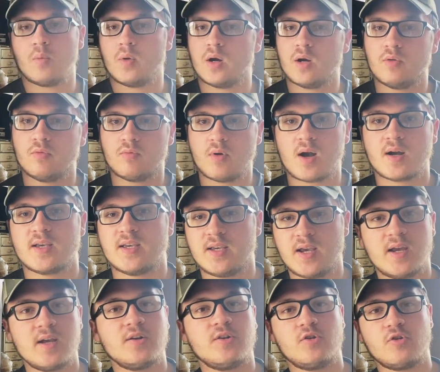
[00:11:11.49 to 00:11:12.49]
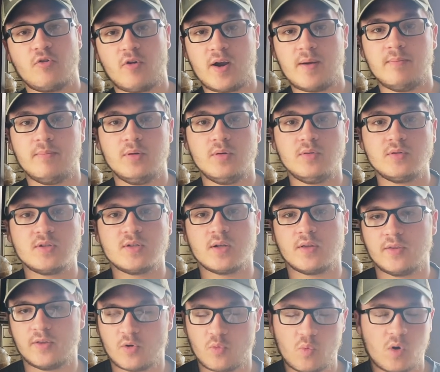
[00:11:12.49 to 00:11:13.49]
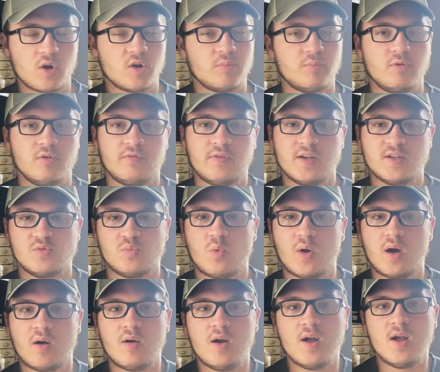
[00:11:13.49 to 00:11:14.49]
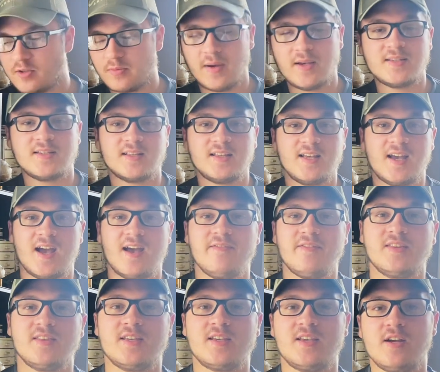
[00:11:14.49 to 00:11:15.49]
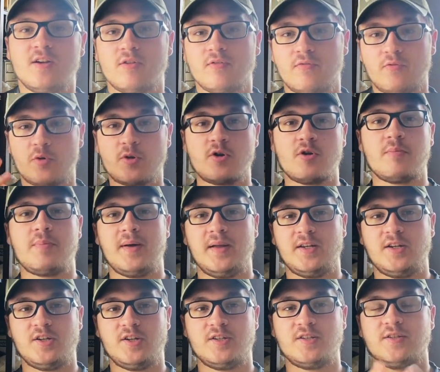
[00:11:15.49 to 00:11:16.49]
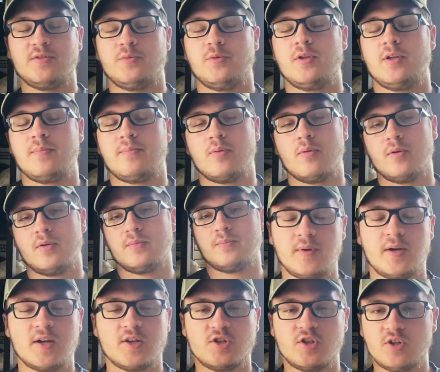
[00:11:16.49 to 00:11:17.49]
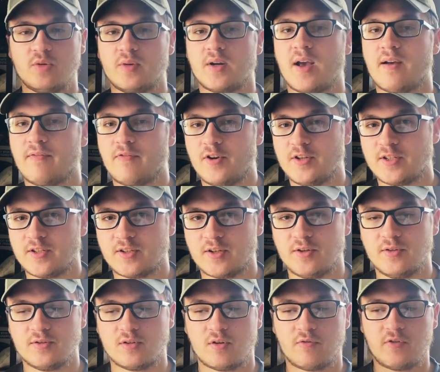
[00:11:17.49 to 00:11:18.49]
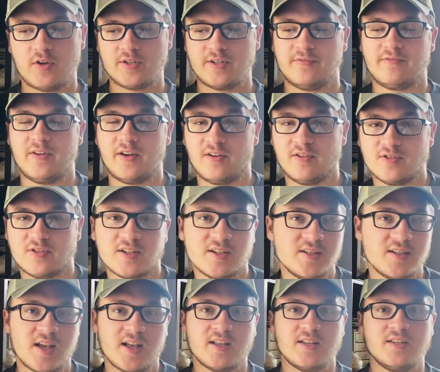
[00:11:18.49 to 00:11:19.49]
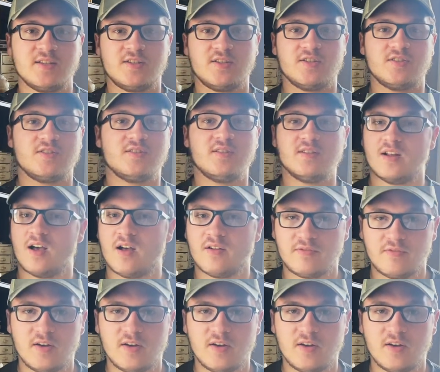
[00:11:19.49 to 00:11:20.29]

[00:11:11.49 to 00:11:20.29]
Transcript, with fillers: wear Rocky 800 gram boots. They're waterproof as well. So basically having the gear for your appendages is really important because you don't wanna have freezing toes or freezing fingers because that is just not